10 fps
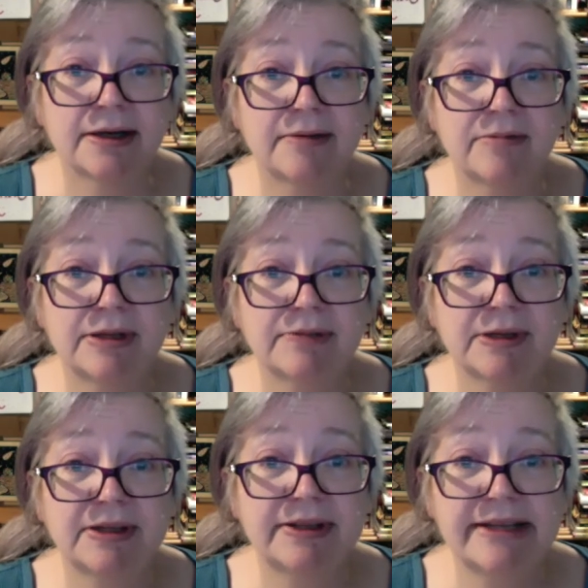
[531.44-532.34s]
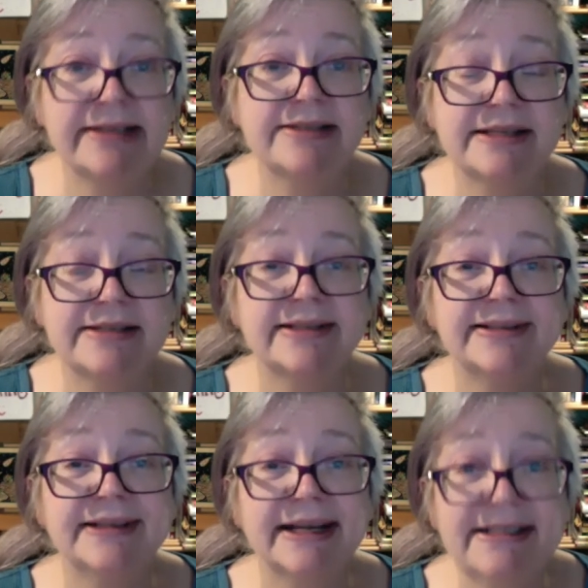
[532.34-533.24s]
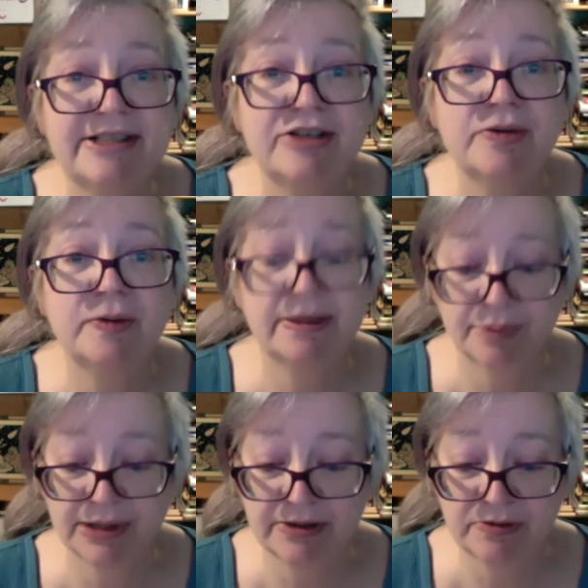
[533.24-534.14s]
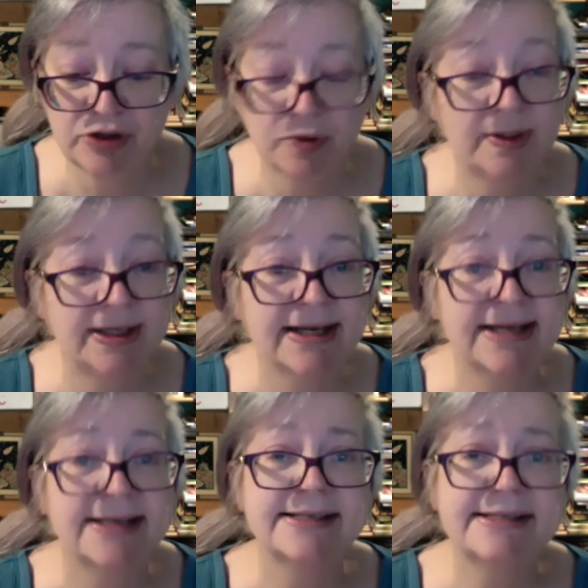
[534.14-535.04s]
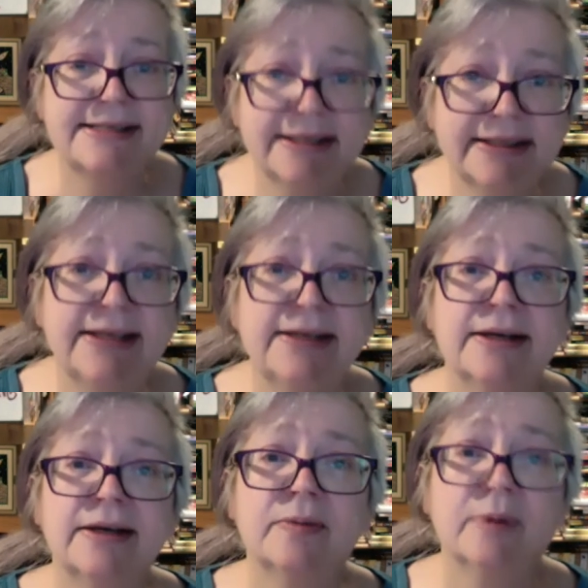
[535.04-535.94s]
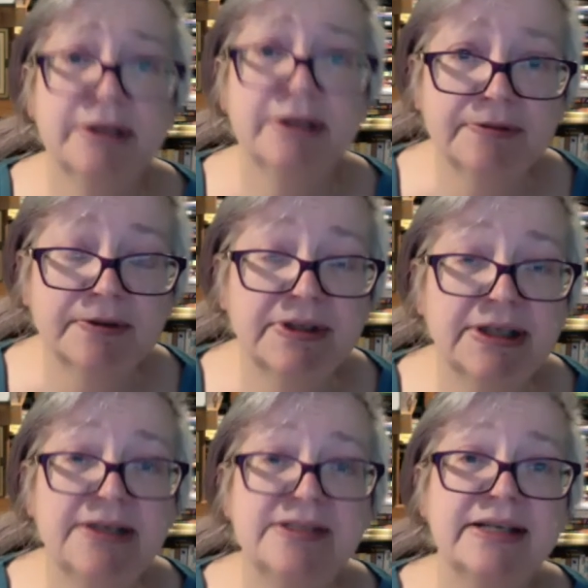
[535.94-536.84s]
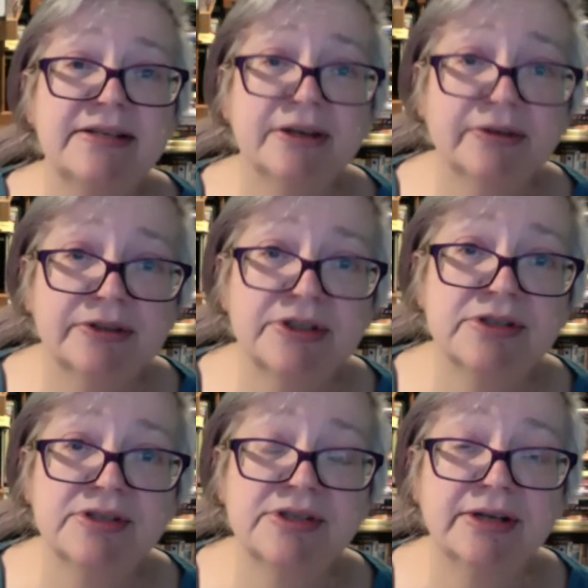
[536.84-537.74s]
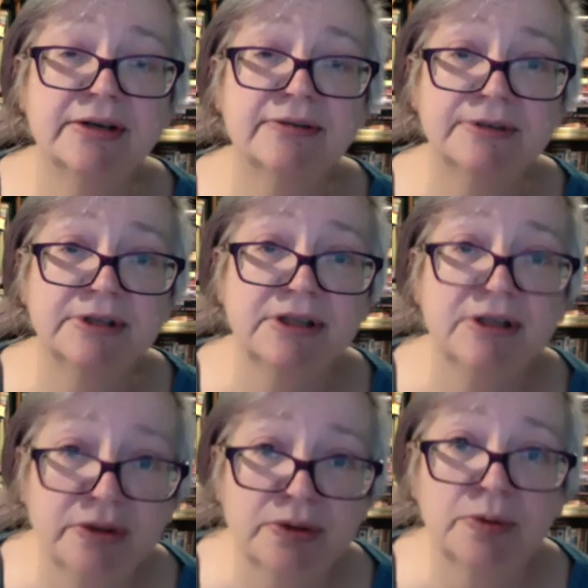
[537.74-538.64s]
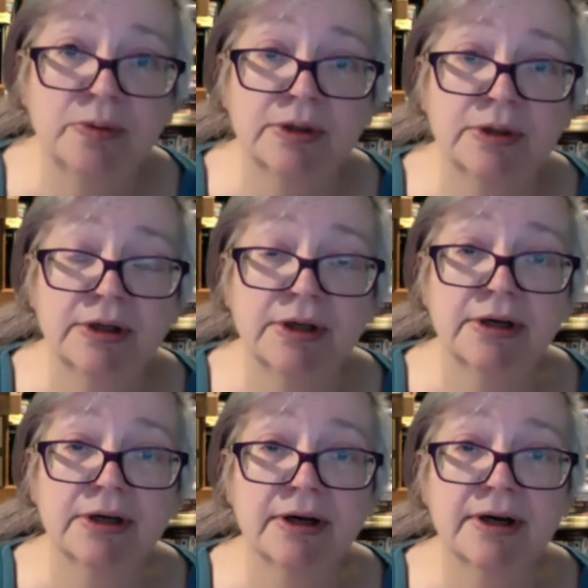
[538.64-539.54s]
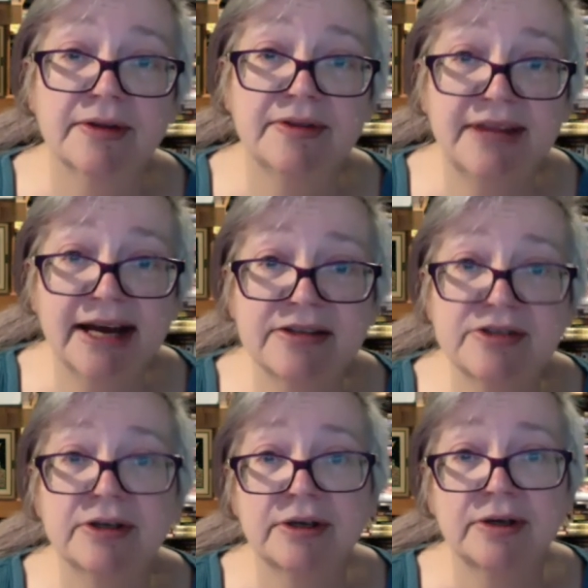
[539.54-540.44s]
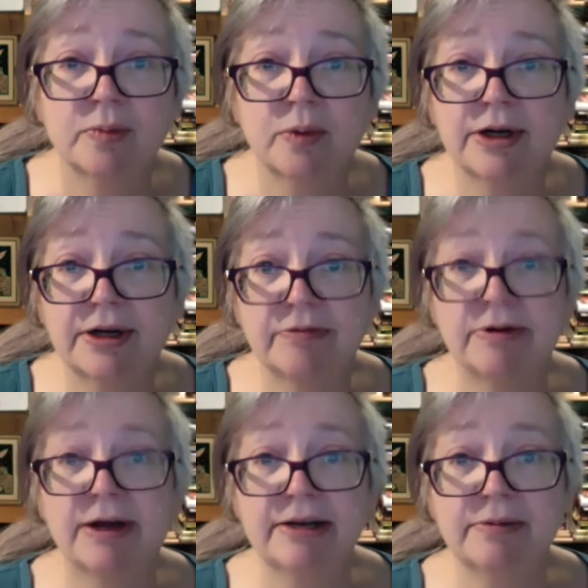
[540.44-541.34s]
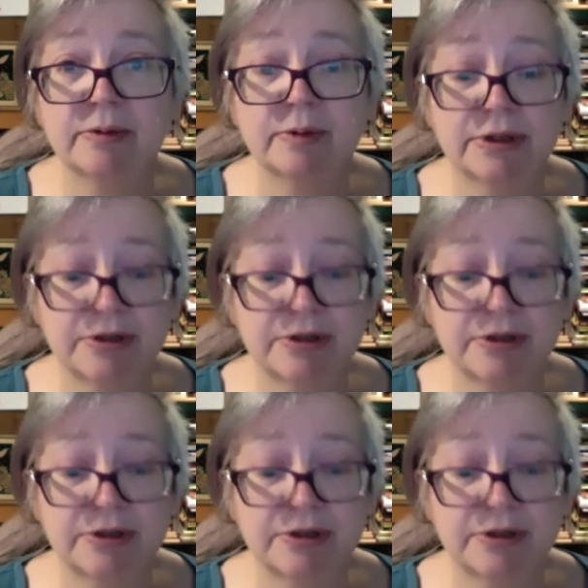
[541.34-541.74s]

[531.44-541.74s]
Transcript: with things that delight you and bring you joy, silly, wonderful things, indulgences that are for you. That's what a writing reward